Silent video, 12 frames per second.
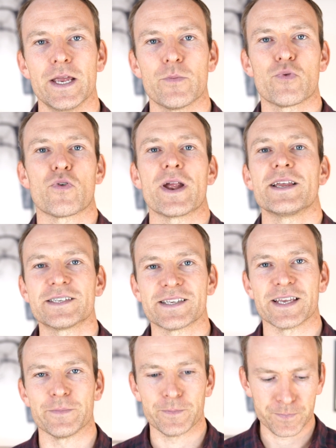praises
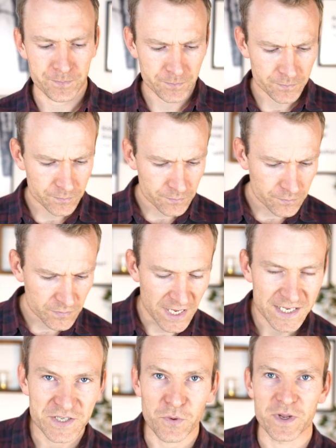Him.
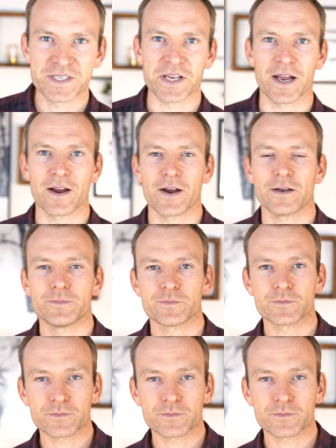So it's our